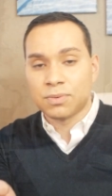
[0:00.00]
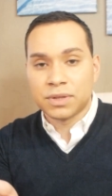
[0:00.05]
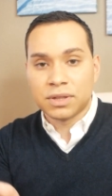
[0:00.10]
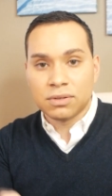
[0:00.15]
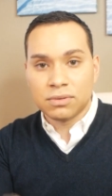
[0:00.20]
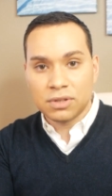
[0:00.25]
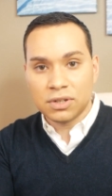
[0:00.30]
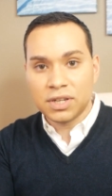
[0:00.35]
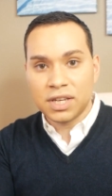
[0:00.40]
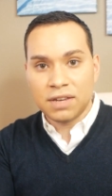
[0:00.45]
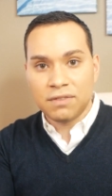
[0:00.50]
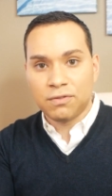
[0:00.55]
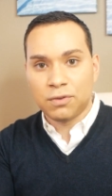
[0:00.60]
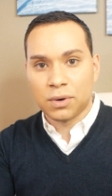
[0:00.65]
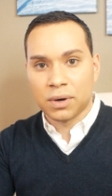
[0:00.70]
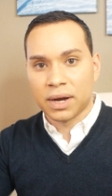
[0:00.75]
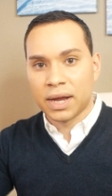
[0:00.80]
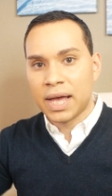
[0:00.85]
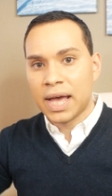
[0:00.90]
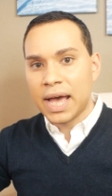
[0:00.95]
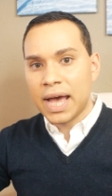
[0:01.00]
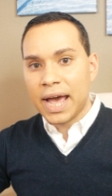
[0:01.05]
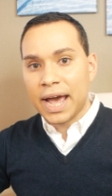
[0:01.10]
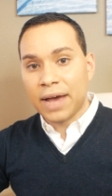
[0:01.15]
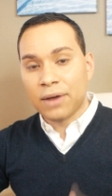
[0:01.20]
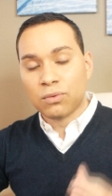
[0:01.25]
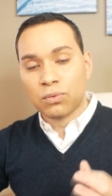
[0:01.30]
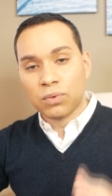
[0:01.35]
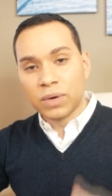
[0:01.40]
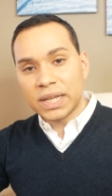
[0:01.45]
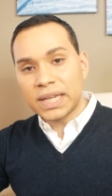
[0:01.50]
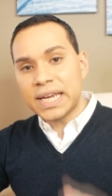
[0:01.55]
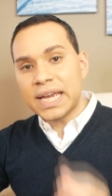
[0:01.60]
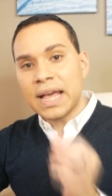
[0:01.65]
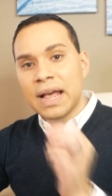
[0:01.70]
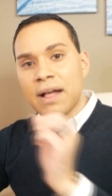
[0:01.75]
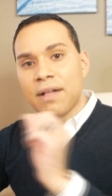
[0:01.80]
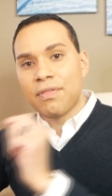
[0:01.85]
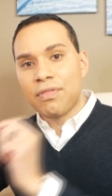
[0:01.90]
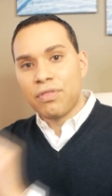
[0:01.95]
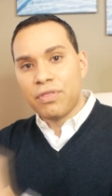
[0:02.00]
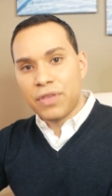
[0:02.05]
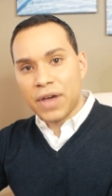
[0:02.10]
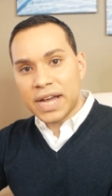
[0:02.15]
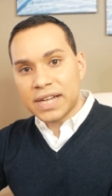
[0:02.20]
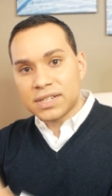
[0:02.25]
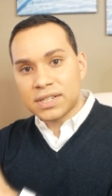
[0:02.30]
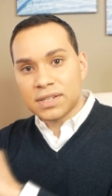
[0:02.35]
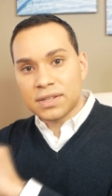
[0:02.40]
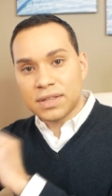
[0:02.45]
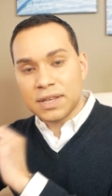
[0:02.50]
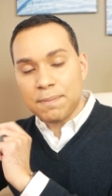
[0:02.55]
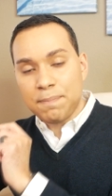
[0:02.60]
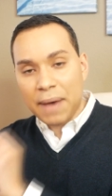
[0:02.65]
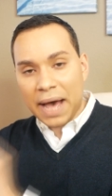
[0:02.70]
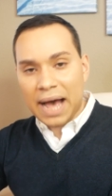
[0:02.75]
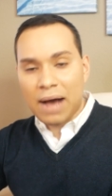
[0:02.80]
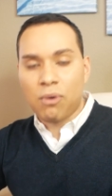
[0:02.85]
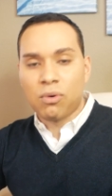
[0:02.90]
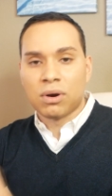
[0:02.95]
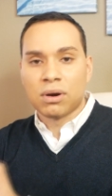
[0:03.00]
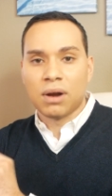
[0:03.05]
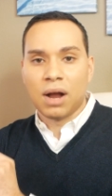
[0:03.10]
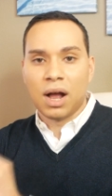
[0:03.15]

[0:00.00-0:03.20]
what they're looking for. And really, that's the power